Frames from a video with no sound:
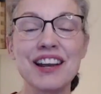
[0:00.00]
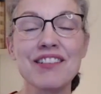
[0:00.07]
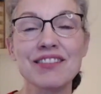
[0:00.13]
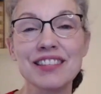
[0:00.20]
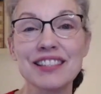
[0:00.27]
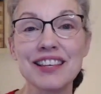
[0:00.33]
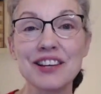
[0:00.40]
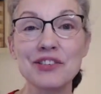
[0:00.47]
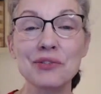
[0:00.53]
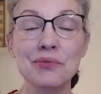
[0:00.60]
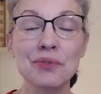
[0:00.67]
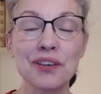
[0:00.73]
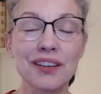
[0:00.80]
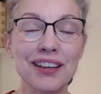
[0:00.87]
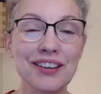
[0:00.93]
out and said you
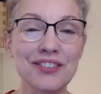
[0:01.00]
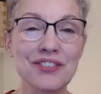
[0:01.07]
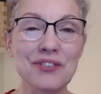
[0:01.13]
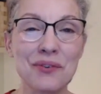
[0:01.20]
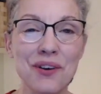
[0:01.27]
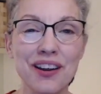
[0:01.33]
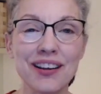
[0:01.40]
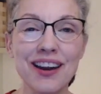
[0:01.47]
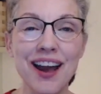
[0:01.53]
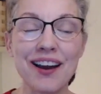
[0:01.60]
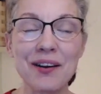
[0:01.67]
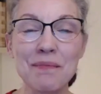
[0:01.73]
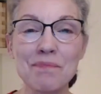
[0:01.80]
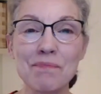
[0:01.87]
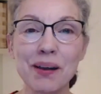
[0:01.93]
really enjoyed
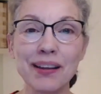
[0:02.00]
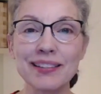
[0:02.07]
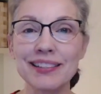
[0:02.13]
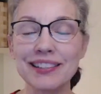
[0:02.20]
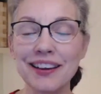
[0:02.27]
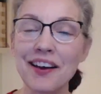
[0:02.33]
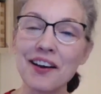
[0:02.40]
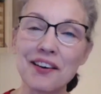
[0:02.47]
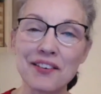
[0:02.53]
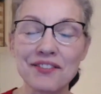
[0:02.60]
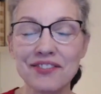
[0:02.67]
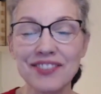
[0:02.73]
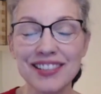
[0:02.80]
our best of